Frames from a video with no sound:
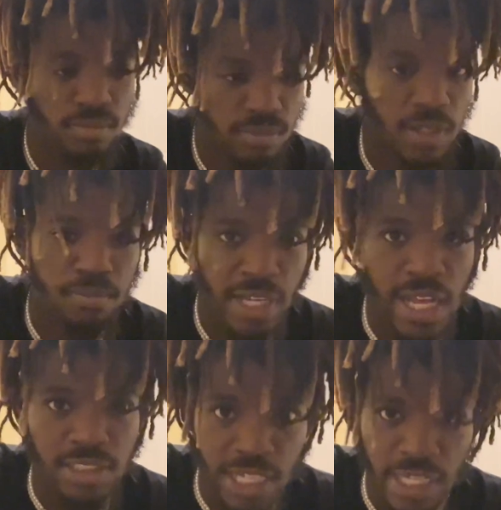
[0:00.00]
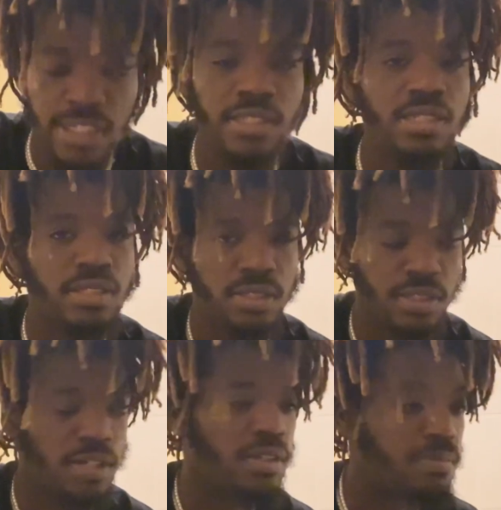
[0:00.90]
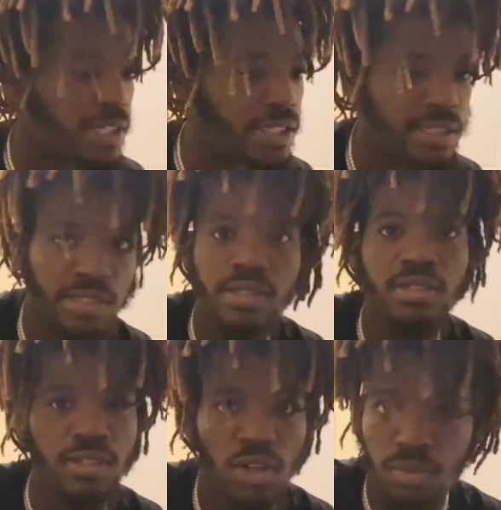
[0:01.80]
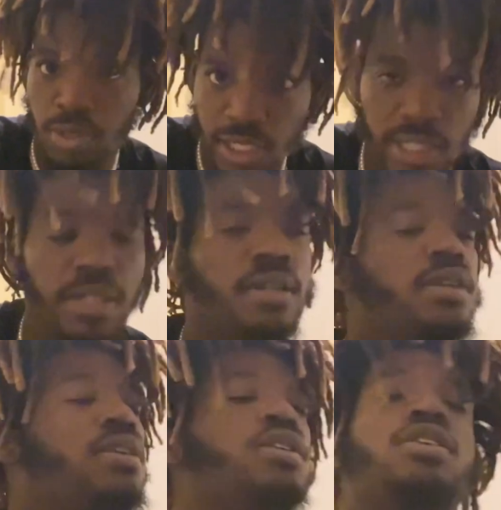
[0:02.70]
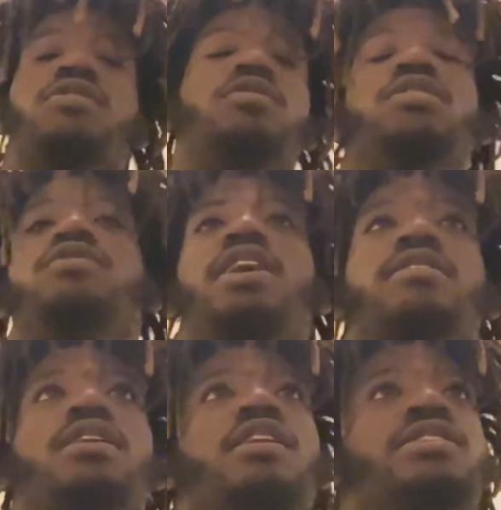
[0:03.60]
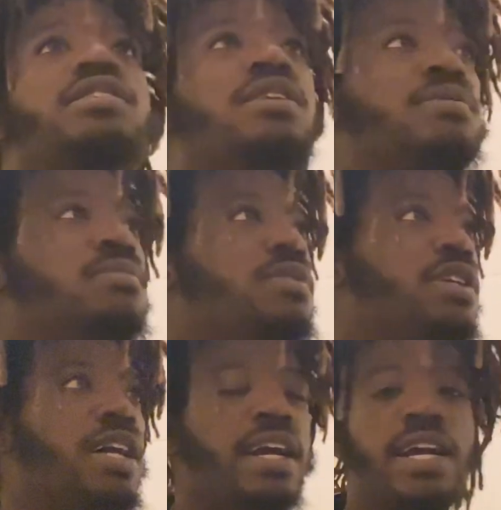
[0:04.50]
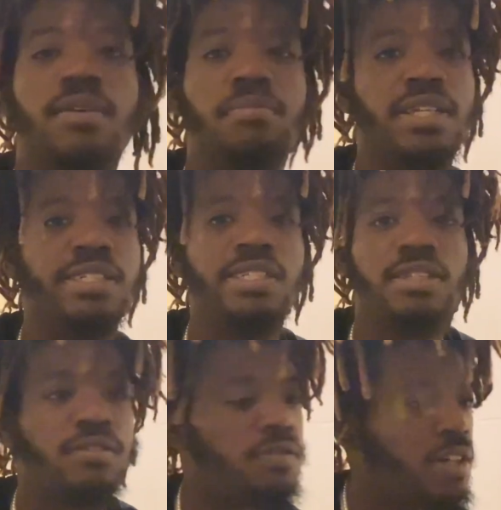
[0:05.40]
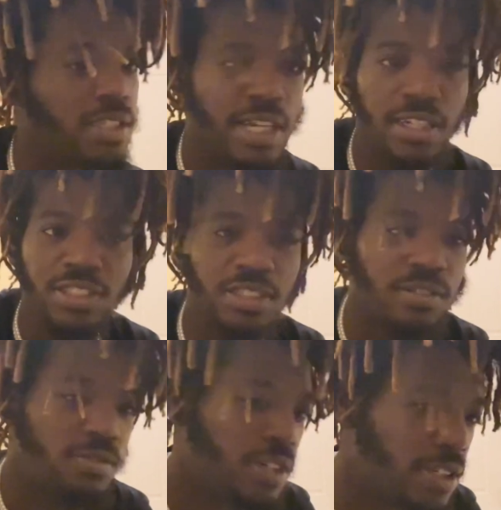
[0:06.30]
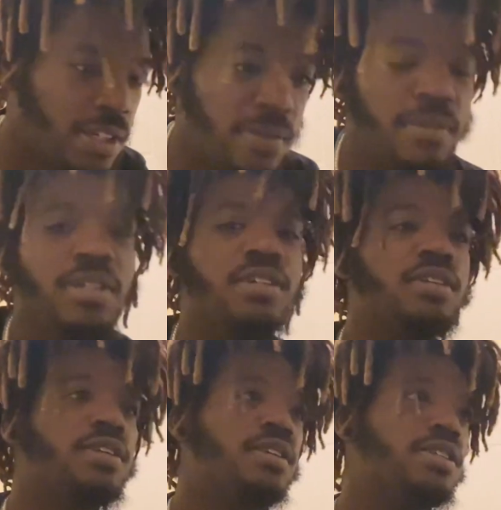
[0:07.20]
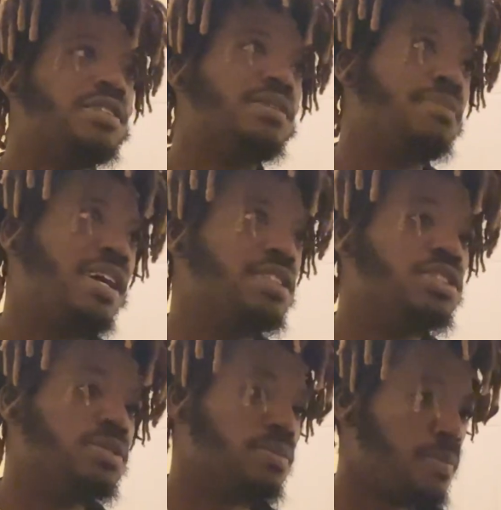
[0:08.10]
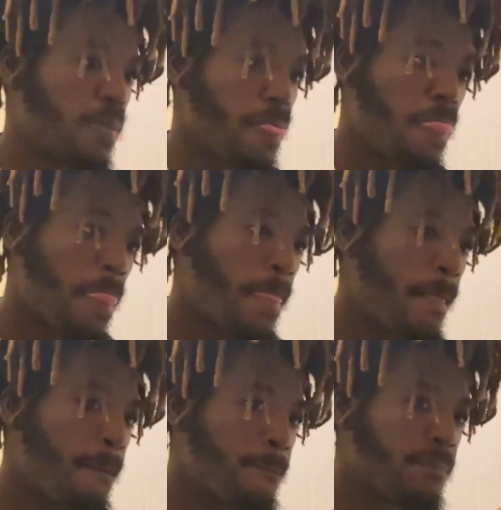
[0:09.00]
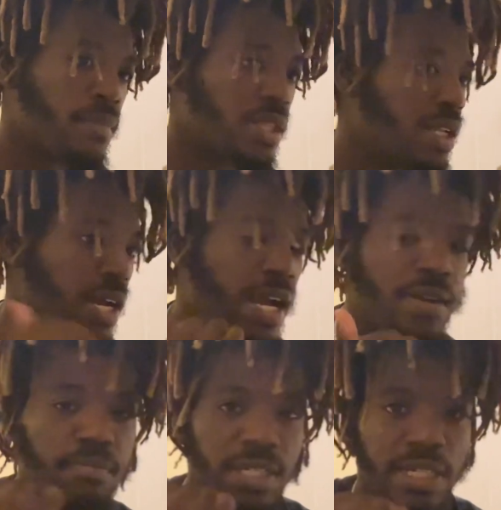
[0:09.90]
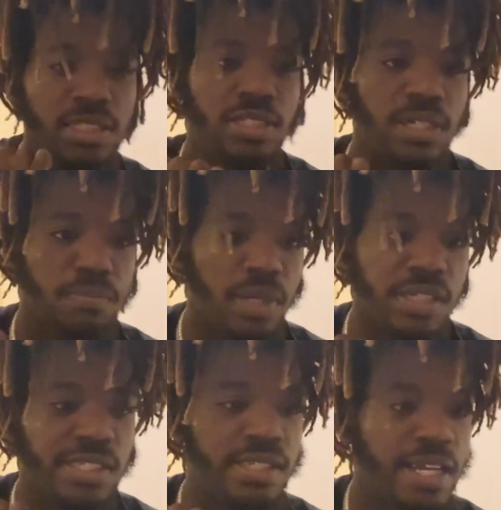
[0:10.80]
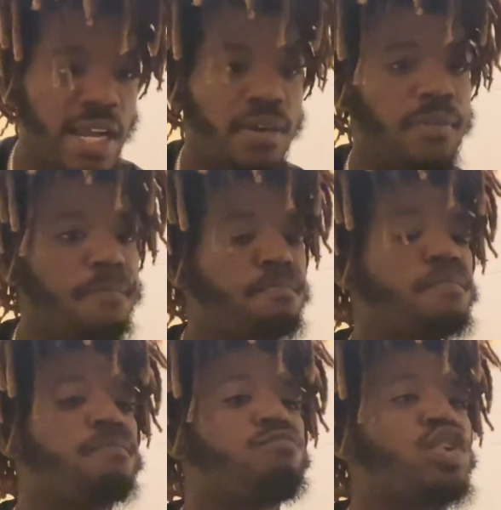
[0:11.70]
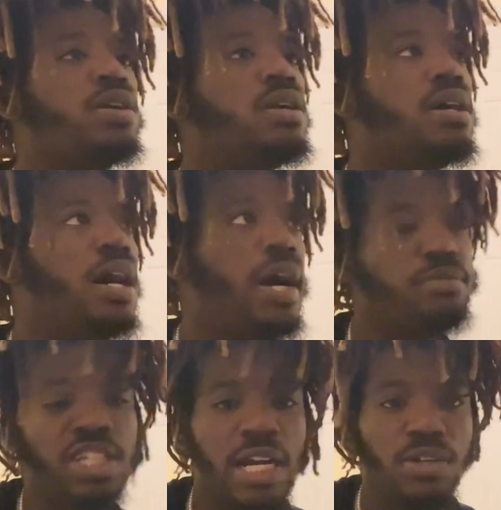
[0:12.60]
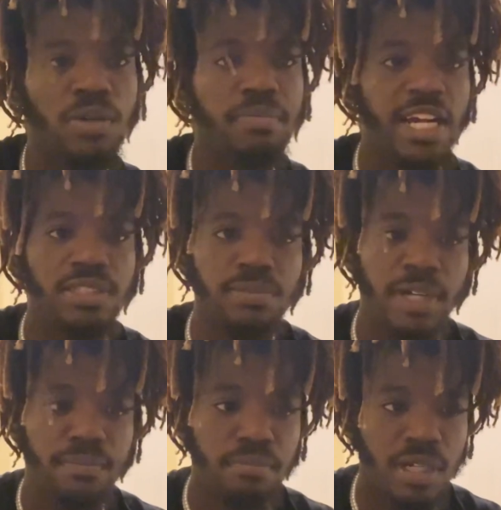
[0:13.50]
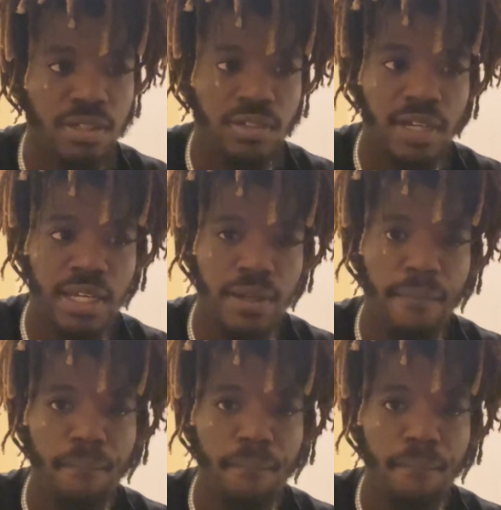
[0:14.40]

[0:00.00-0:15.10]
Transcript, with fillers: them black jackets, you know them niggas don't play. Four or five guys come everybody sit the fuck down, shut the fuck up. So mind you, they're like, everybody get to your bunks now. I'm trying to go back to my bunk, right?